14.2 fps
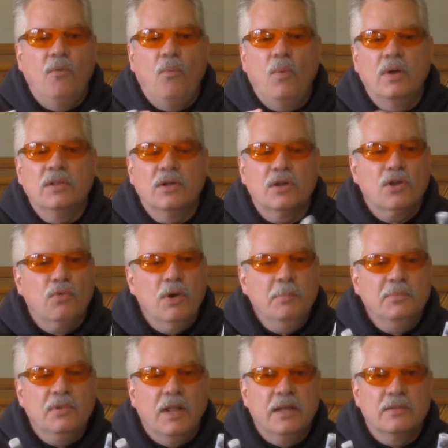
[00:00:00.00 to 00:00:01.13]
when they're
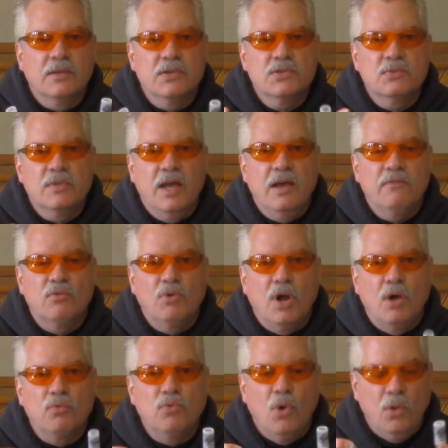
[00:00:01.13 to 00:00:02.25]
crimped like this, they have
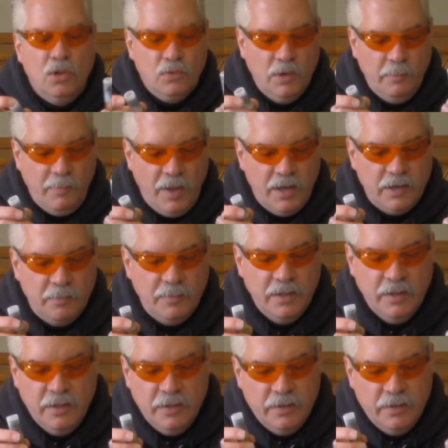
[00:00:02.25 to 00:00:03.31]
a roll crimp on them.